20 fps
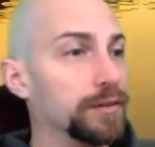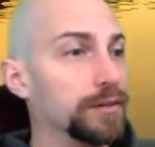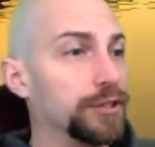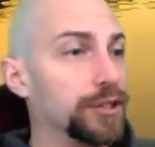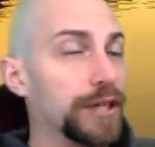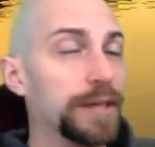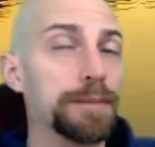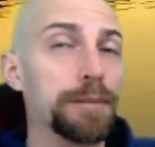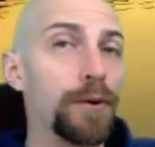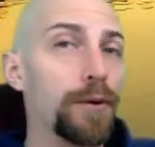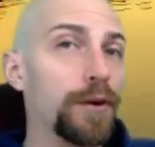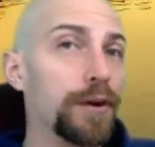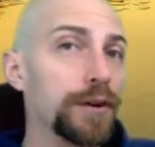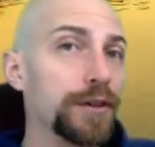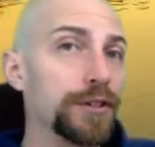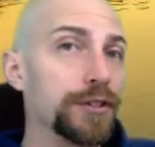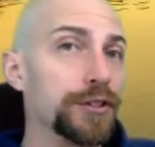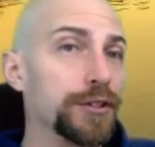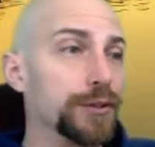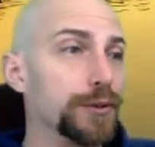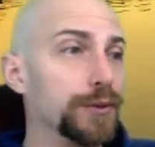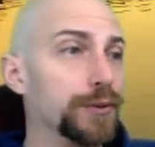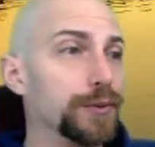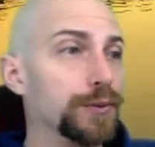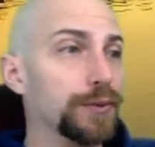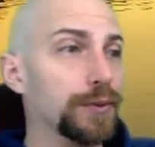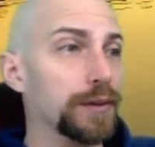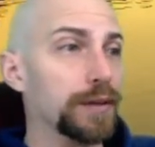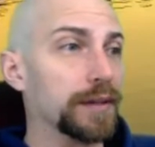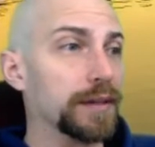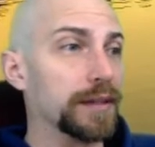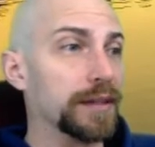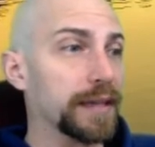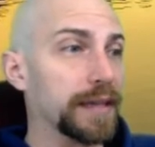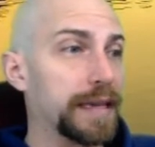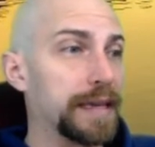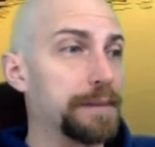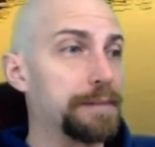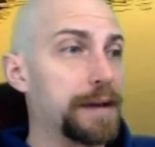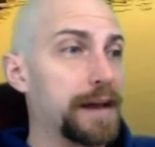Gboard to the
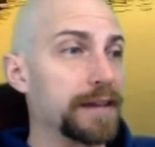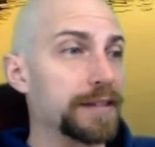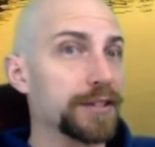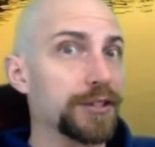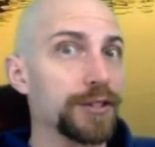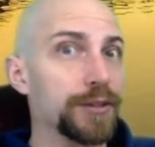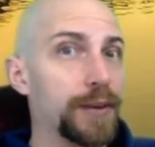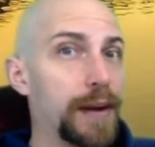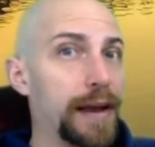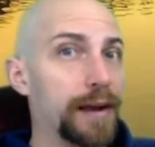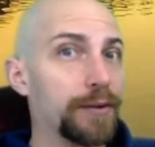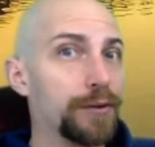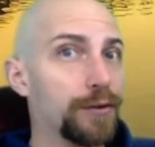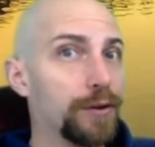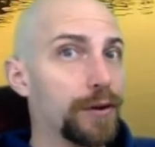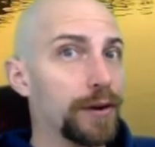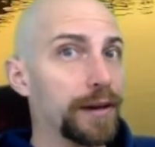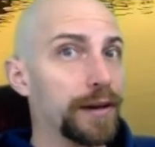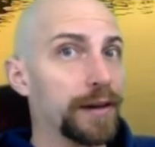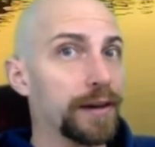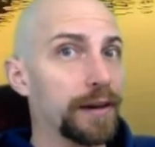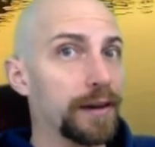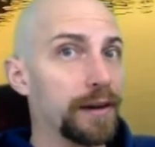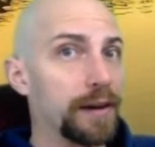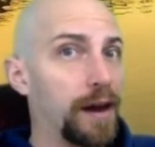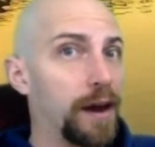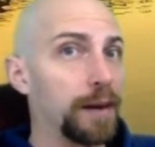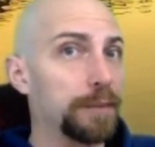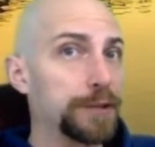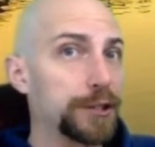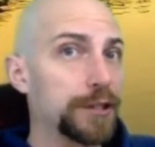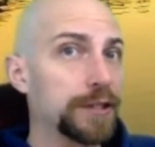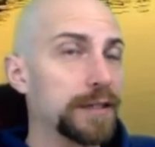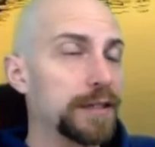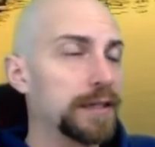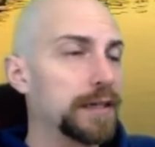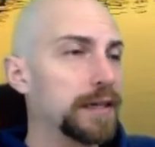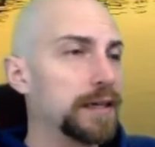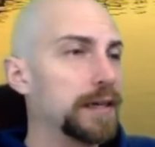KeePass to Android option,